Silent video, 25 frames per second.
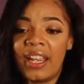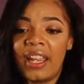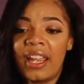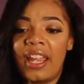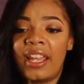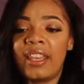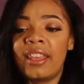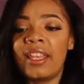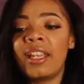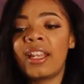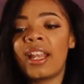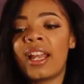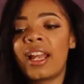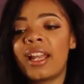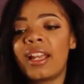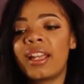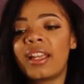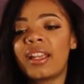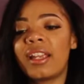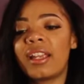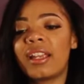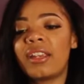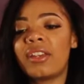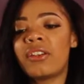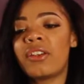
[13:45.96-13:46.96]
And then
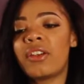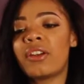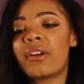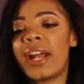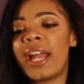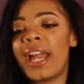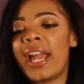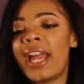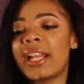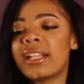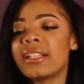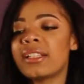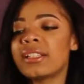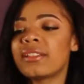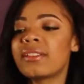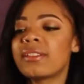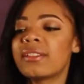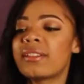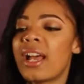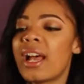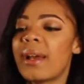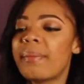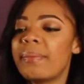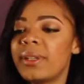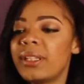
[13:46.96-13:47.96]
I had to
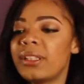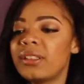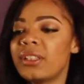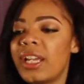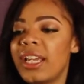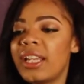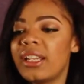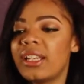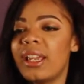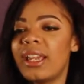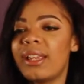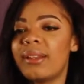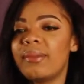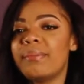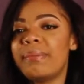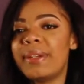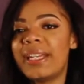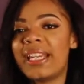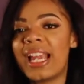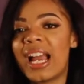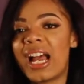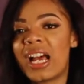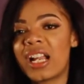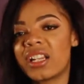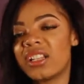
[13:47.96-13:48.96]
stop and
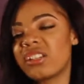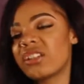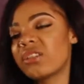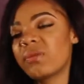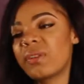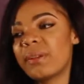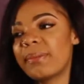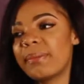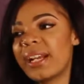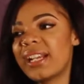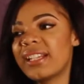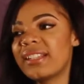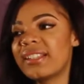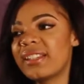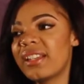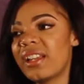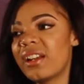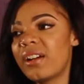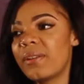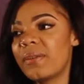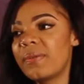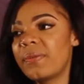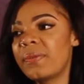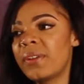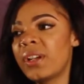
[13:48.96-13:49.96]
be honest with
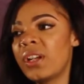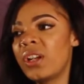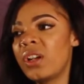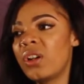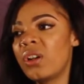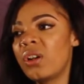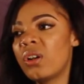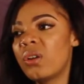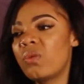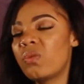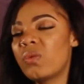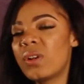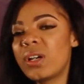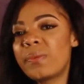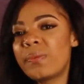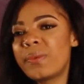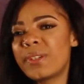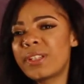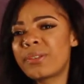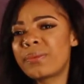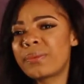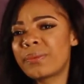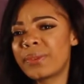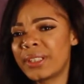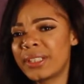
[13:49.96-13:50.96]
myself. What
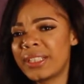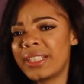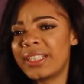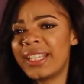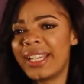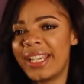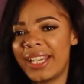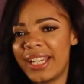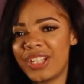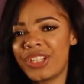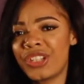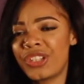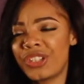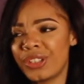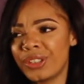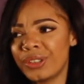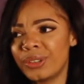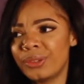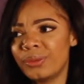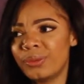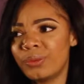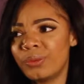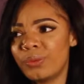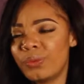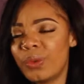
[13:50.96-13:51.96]
was really the issue?
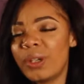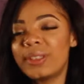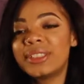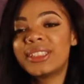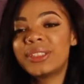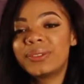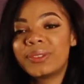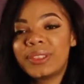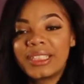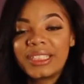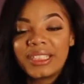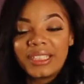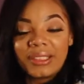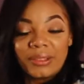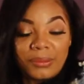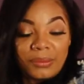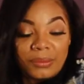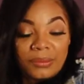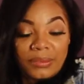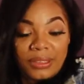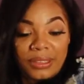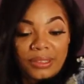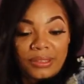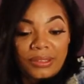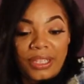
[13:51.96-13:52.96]

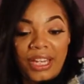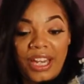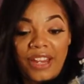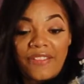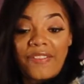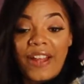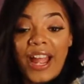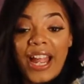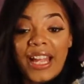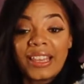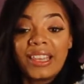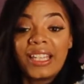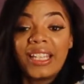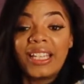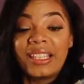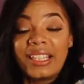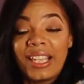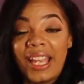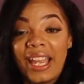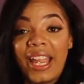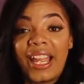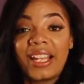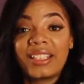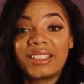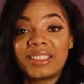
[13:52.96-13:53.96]
If I think
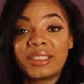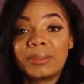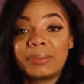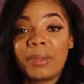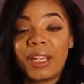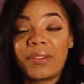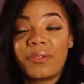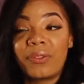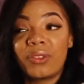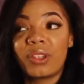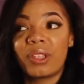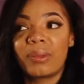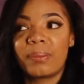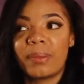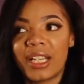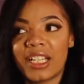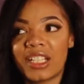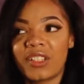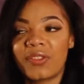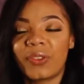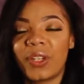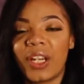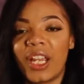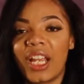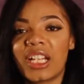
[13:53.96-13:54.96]
that exes make for the
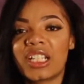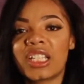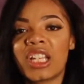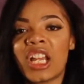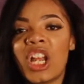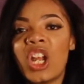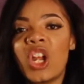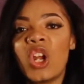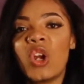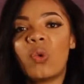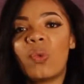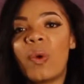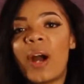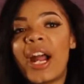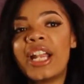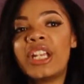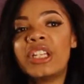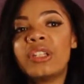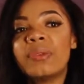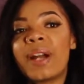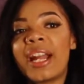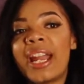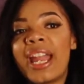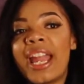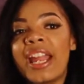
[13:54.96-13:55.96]
best friends, why
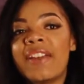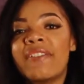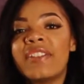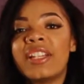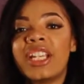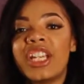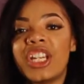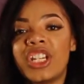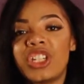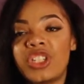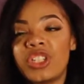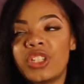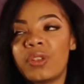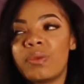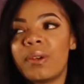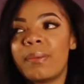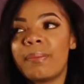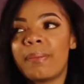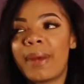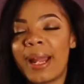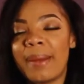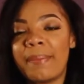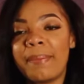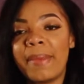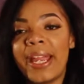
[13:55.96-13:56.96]
do I have an issue with
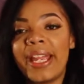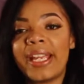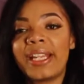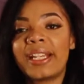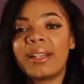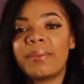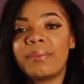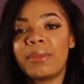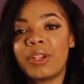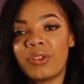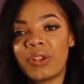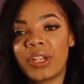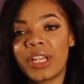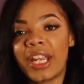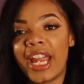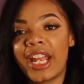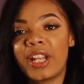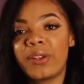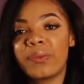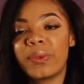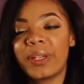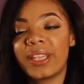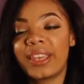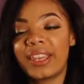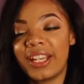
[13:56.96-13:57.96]
my mate
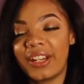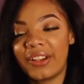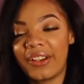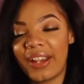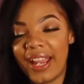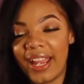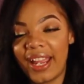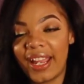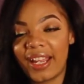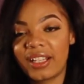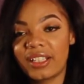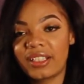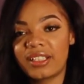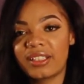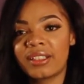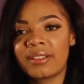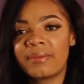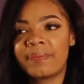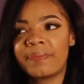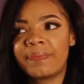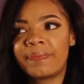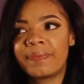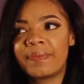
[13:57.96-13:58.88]
communicating with their ex?